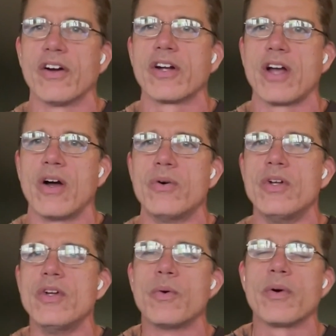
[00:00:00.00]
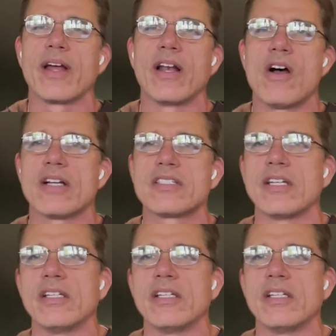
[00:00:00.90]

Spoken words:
a year ago, where they lost